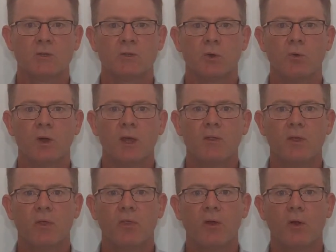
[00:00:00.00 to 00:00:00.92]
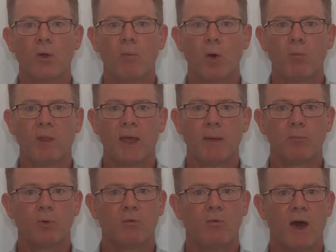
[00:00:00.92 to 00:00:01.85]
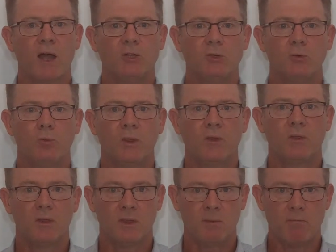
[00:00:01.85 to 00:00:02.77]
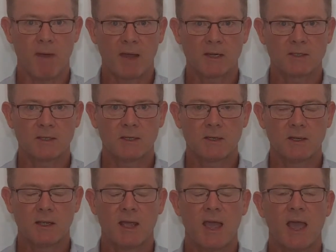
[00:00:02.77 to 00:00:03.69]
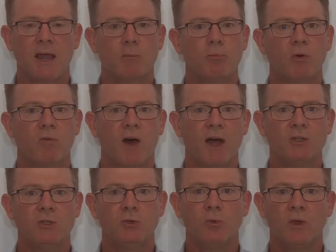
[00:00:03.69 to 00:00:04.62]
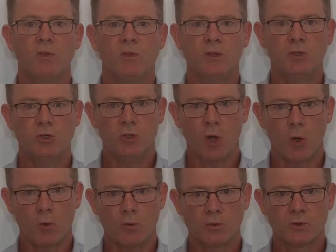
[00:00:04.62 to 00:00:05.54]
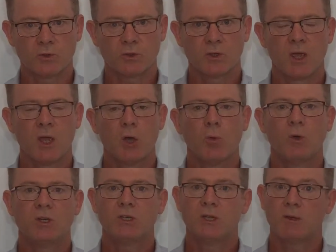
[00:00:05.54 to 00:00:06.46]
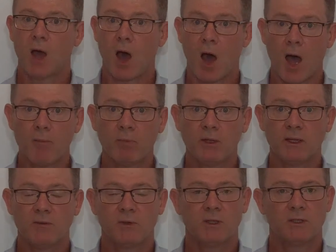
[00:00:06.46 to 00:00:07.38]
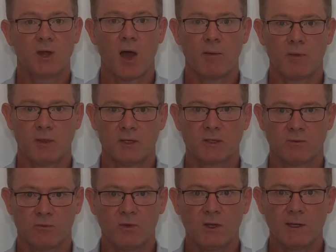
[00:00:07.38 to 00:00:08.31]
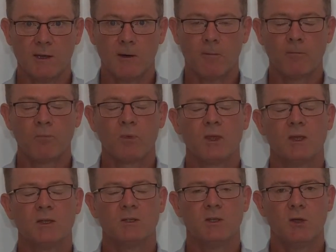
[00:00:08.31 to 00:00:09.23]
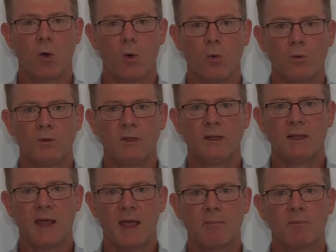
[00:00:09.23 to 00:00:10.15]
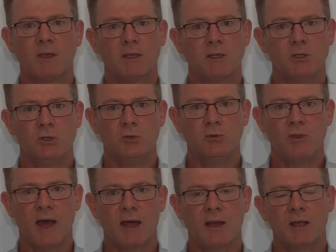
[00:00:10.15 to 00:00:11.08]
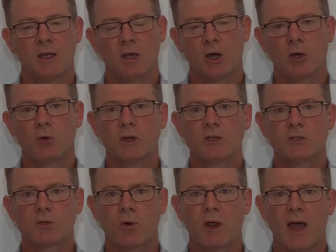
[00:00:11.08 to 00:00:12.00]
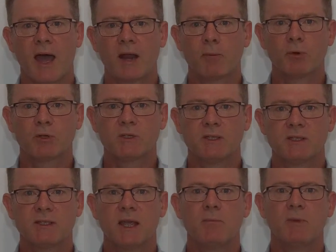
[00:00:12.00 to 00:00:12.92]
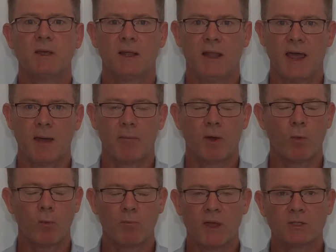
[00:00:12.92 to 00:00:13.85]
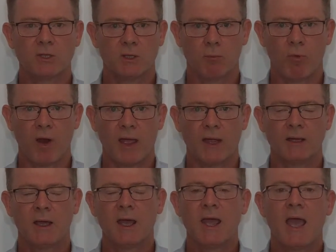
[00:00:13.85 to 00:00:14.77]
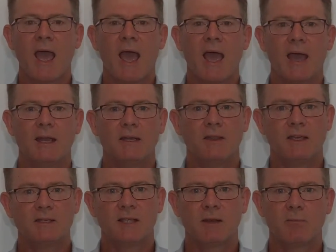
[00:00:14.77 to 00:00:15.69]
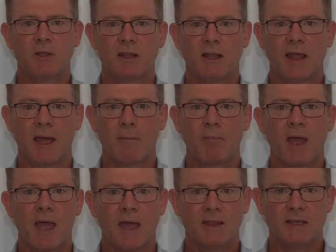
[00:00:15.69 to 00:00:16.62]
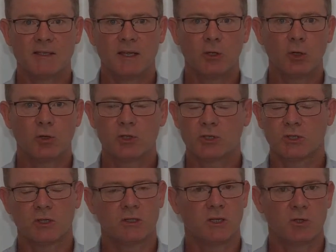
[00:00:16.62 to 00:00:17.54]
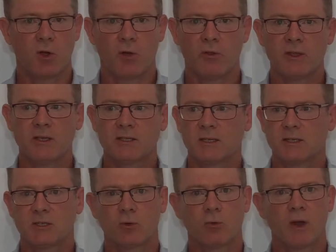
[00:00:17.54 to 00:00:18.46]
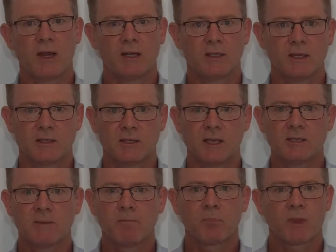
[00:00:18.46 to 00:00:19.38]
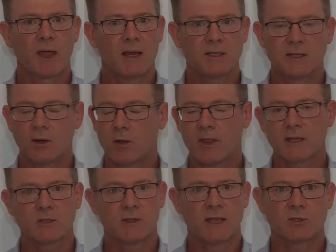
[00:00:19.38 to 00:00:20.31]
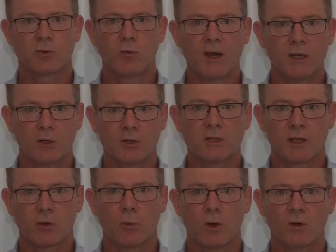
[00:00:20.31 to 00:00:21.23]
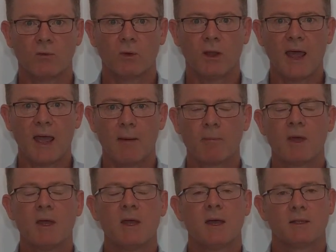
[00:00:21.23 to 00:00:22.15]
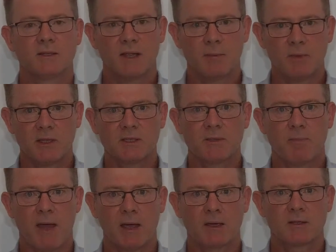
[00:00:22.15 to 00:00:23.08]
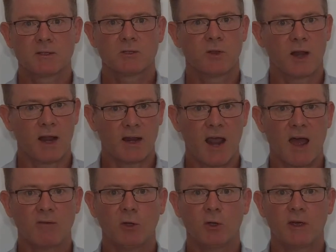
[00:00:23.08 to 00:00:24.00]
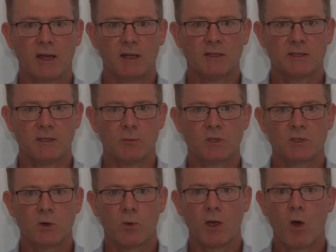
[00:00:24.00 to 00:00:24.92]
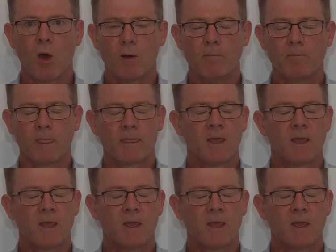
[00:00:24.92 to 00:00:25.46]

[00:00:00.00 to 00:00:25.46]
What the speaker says: So the TheraBulb lamp provides you with the medicine, and it provides you with the dose, which I believe at the time of this video is the only lamp that can do that. A quick story, I had a person send me a lamp, I won't mention the brand, and they sent me the lamp and they said, look, this is, it does all this, it's great, it does this. And I said, oh, that's great, it looks like a wonderful lamp. Send me the specs so that I can have a look at it and see what's going on.